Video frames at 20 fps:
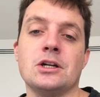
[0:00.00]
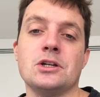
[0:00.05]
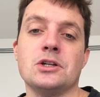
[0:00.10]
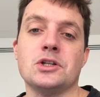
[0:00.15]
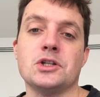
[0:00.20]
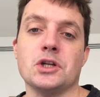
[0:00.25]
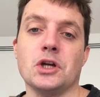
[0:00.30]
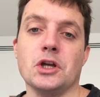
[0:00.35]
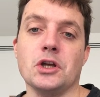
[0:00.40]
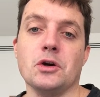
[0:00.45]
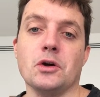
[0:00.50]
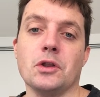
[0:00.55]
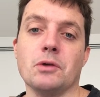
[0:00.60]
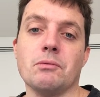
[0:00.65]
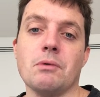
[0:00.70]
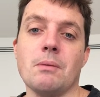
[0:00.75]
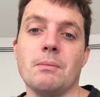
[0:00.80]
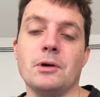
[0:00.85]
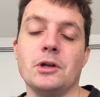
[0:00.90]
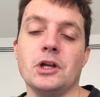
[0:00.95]
"So you're the
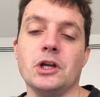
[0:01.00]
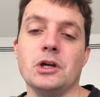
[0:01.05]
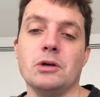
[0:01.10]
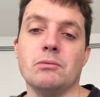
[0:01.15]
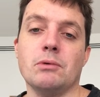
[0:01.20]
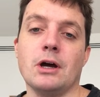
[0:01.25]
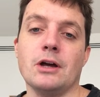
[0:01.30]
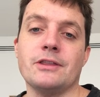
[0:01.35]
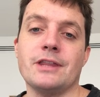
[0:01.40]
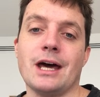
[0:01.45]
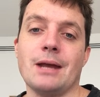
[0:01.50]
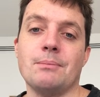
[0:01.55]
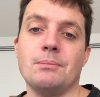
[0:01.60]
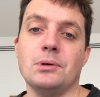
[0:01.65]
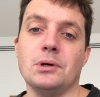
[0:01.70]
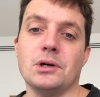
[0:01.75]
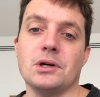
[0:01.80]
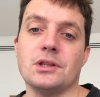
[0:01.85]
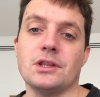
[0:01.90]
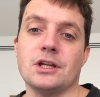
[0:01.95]
woman who wrote that
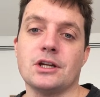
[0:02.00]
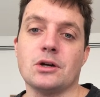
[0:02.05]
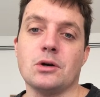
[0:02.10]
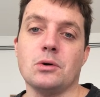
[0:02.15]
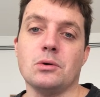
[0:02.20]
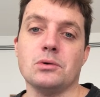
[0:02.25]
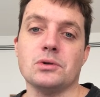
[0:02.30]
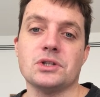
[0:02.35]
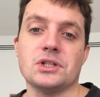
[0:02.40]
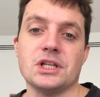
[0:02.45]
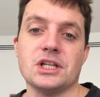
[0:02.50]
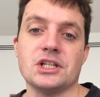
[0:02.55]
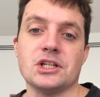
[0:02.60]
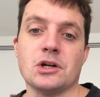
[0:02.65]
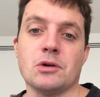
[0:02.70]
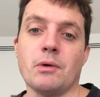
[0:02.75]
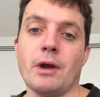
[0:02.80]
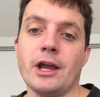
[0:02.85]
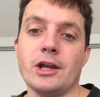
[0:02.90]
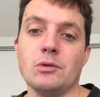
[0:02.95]
book that caused this
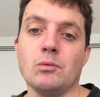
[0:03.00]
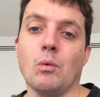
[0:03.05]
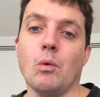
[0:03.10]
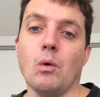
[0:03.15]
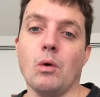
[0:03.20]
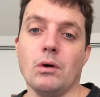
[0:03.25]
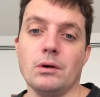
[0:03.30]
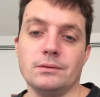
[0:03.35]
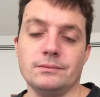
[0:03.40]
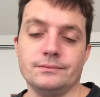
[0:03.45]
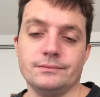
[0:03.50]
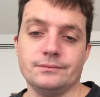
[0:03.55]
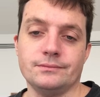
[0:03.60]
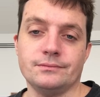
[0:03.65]
great war."